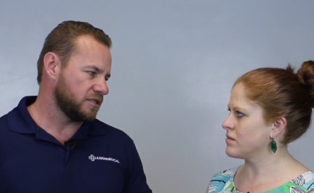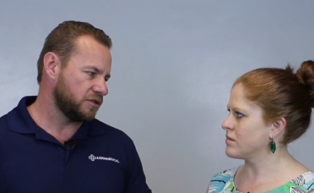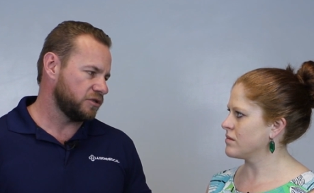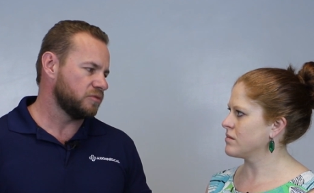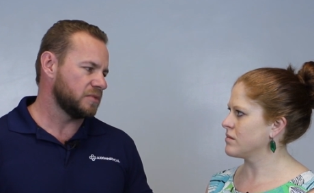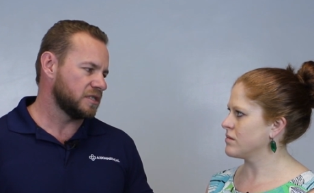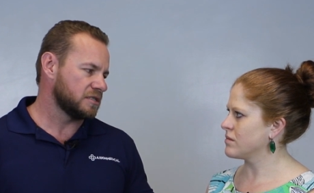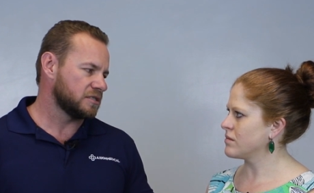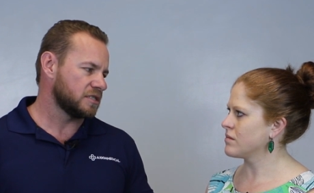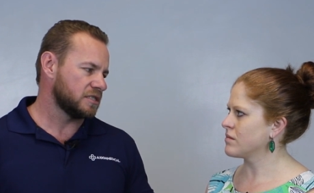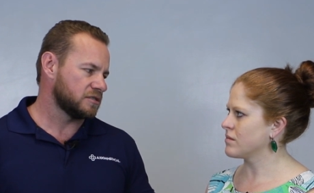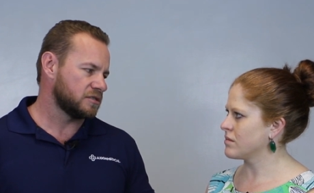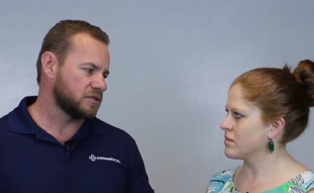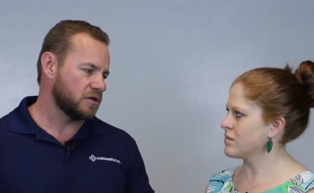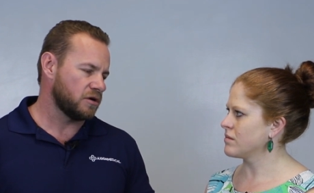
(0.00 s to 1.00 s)
Speaker 1: in humans.
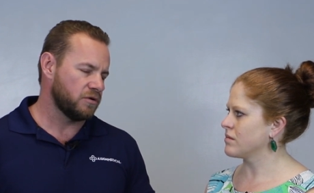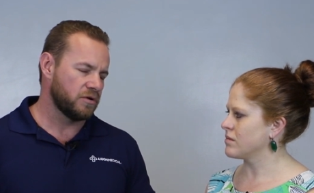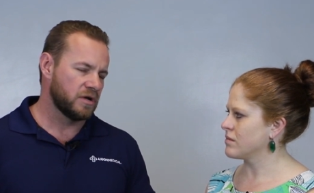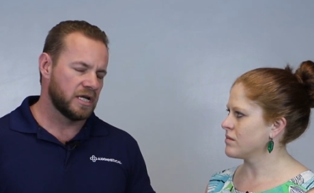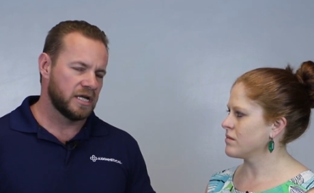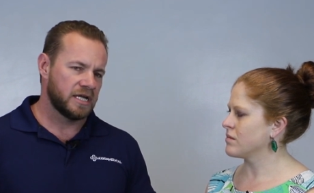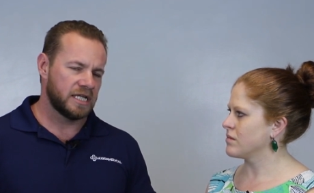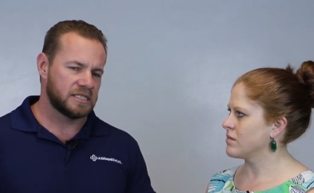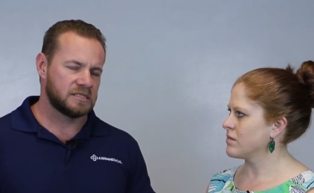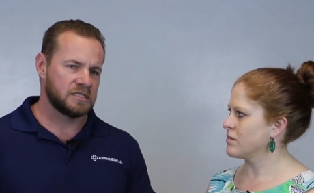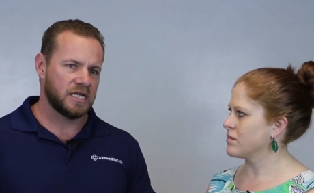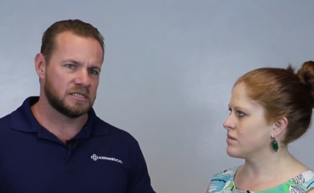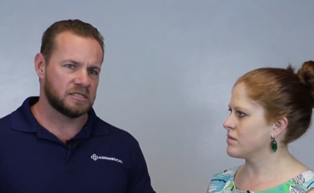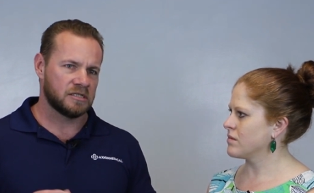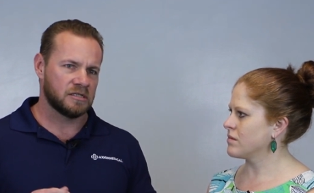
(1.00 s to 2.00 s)
And so
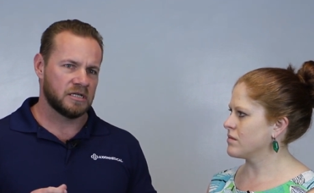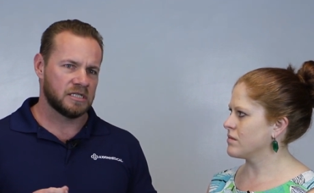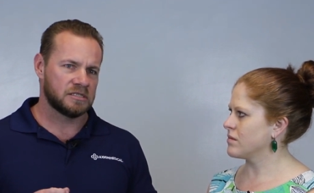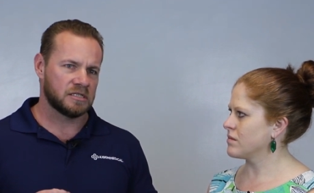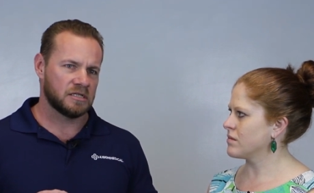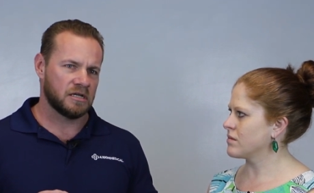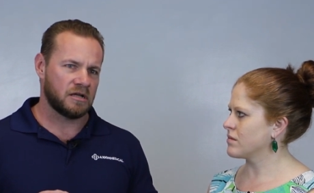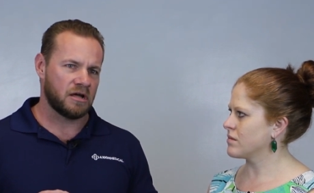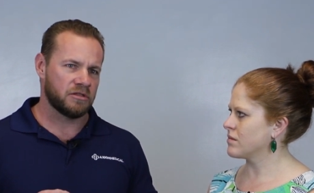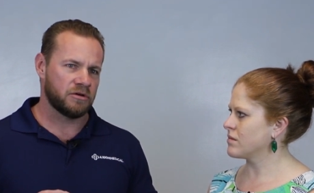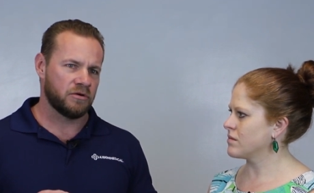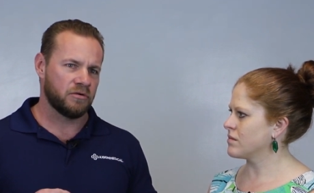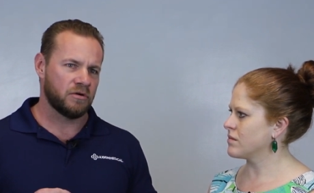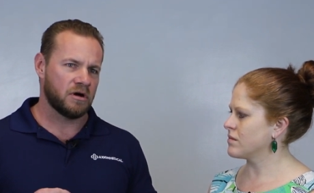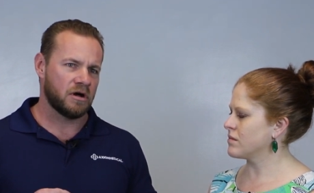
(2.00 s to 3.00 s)

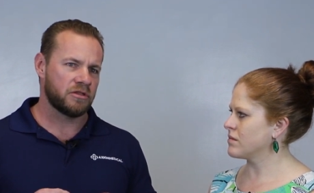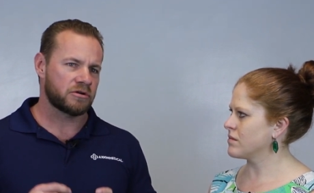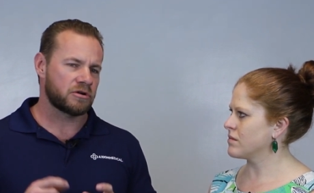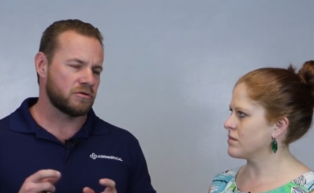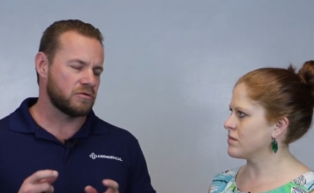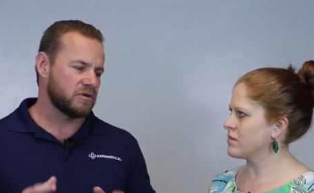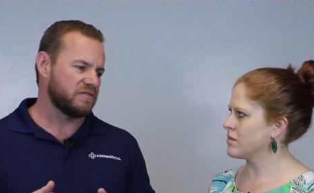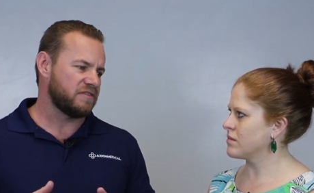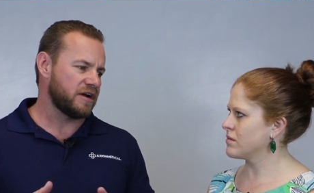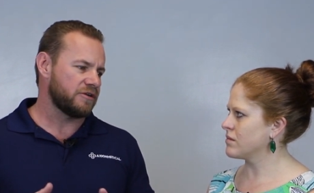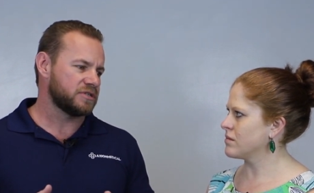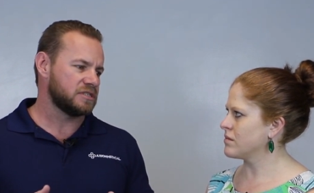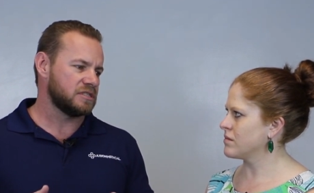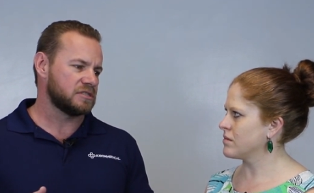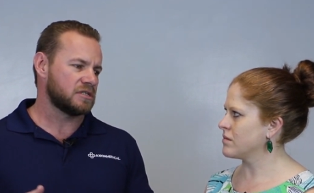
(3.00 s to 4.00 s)
although other
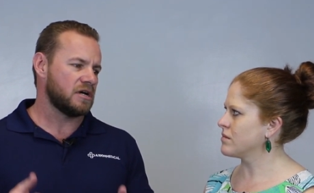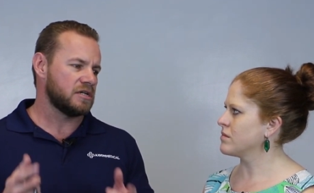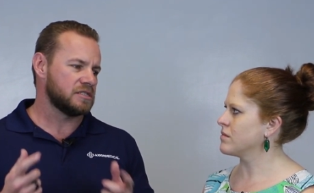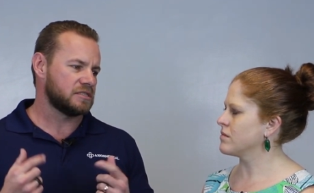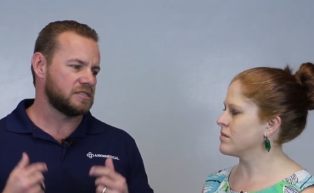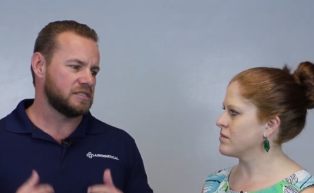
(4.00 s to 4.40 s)
coronaviruses cause